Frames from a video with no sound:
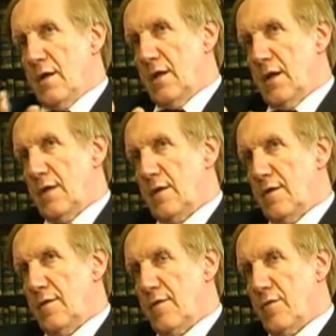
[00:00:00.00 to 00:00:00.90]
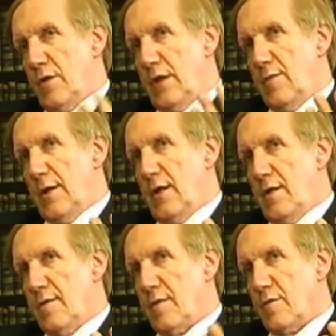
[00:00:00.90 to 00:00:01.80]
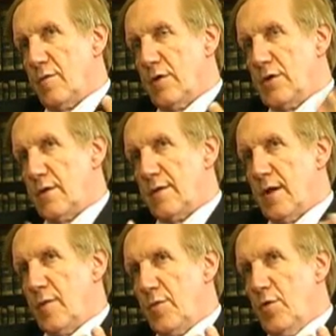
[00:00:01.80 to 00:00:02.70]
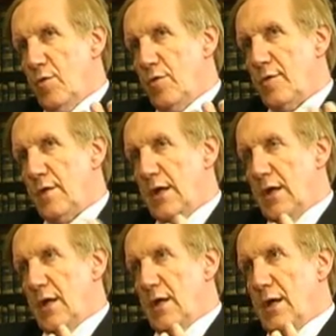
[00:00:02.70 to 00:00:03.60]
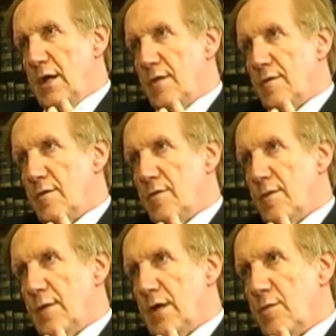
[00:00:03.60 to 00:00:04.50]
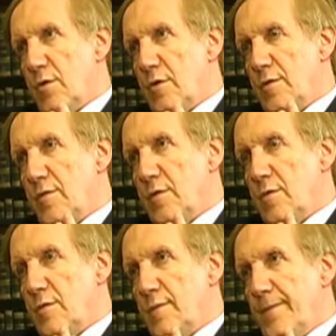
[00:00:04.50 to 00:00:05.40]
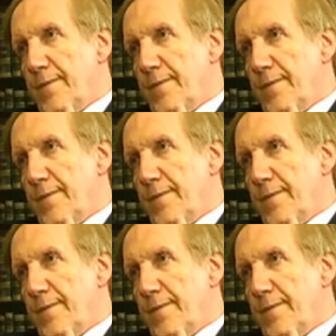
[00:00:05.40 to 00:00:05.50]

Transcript: that these free wills of creatures are abused. And so from that point of view,